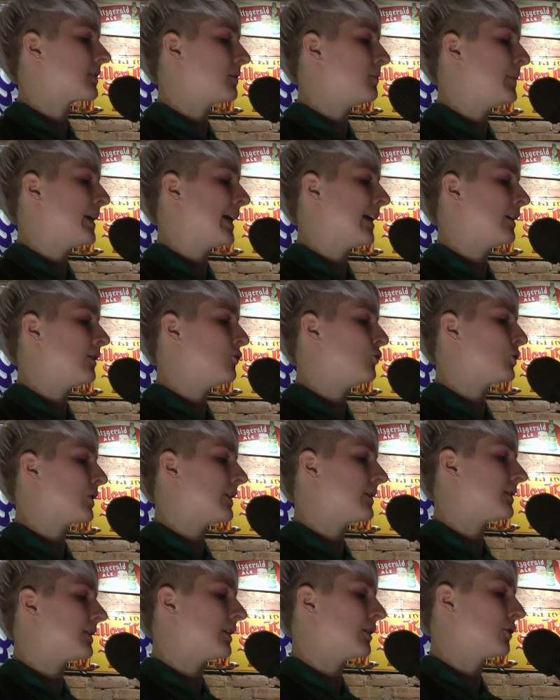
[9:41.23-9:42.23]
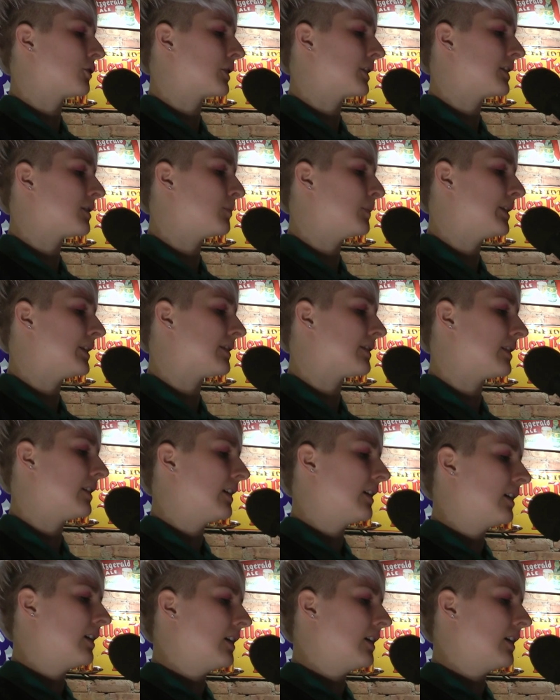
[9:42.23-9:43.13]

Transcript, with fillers: a man dressed in Christmas,